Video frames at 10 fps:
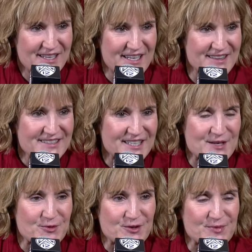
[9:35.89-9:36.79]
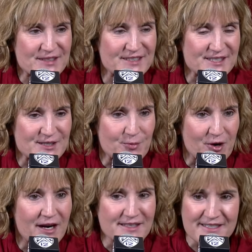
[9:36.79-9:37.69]
that the team would have been just
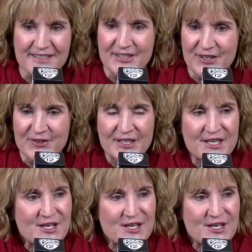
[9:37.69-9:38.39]
depressed, you know.